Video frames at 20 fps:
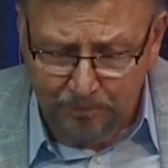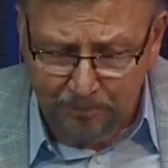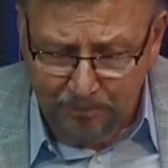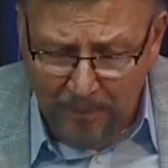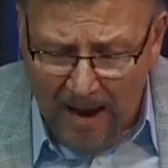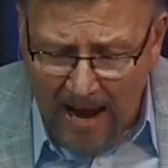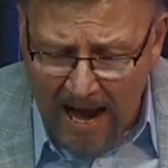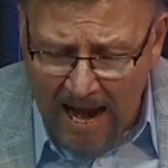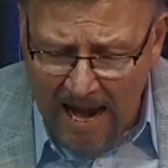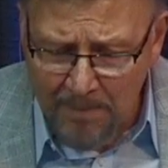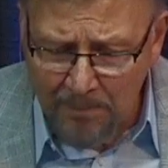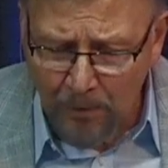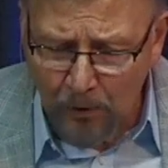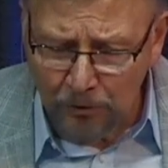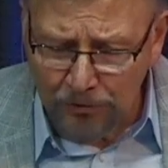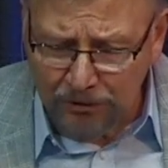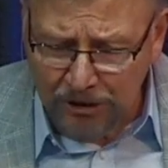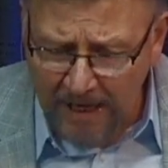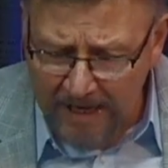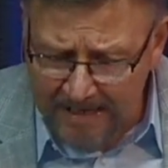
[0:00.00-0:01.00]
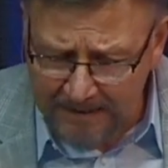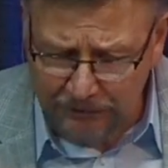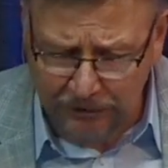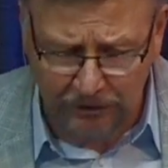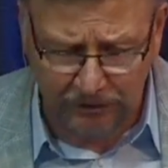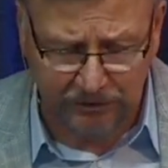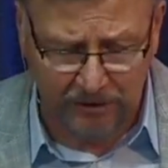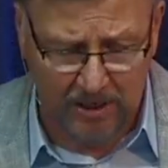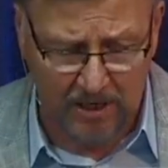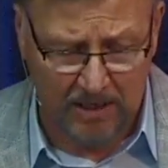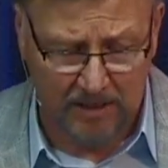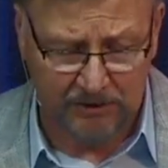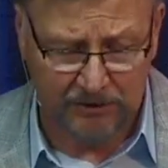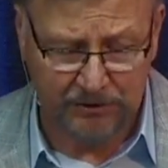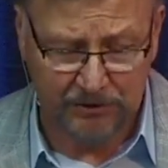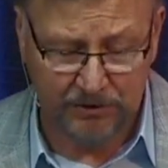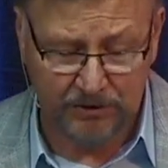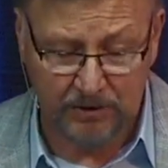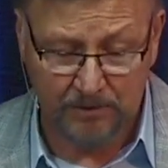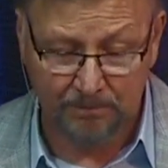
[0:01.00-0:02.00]
Bible teaches
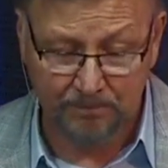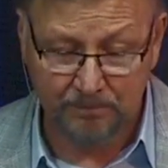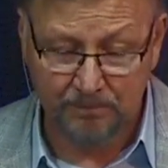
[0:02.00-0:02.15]
us.